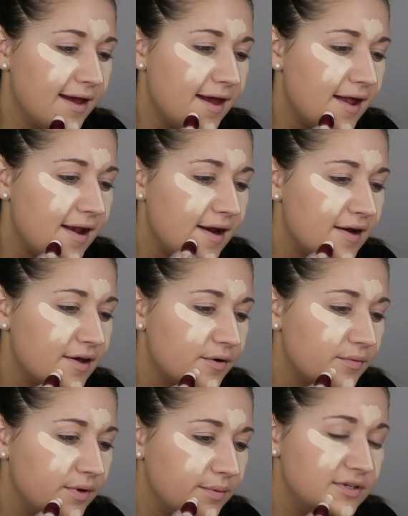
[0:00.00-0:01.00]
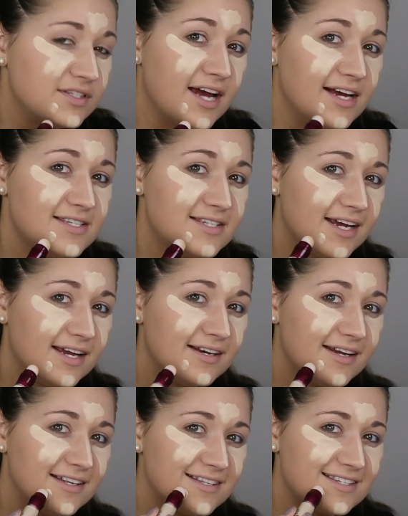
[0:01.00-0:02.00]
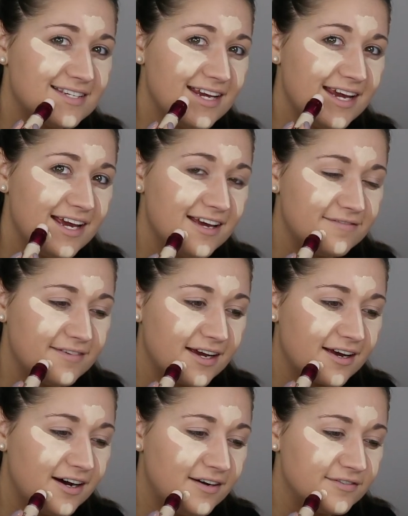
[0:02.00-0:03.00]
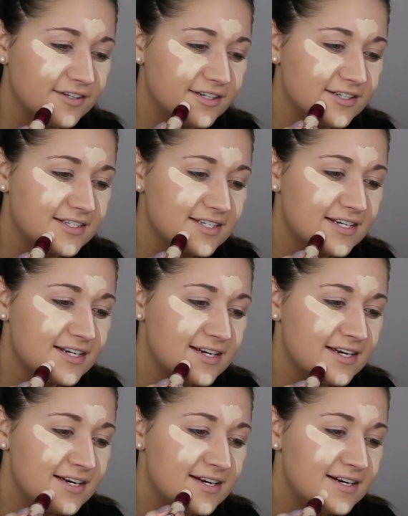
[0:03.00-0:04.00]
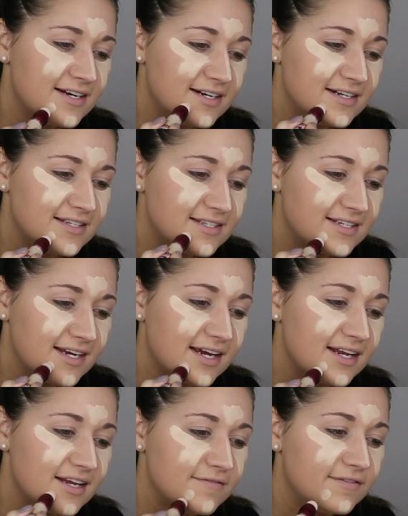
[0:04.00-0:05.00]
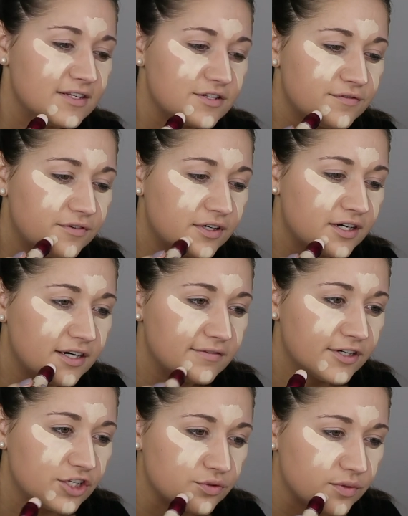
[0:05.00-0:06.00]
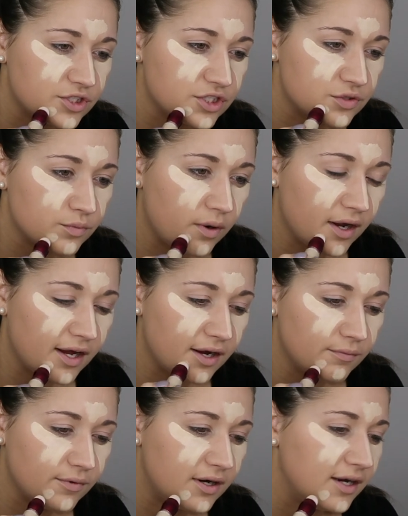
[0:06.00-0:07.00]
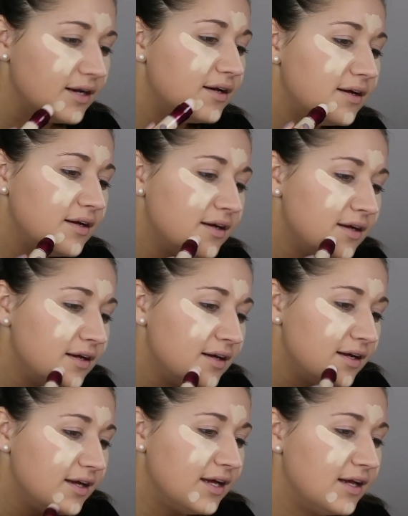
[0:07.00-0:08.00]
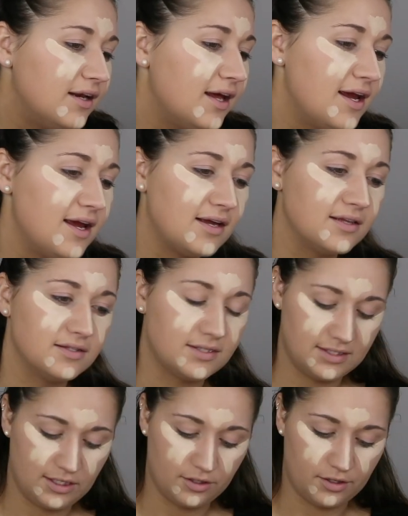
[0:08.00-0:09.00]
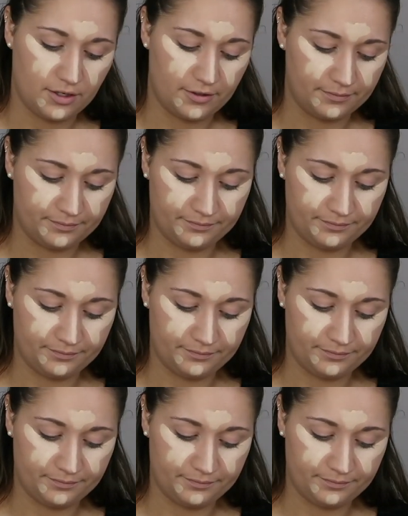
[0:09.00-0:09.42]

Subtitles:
And we will test it and see if it covers a zit, if it's full coverage, which is what I want in a concealer.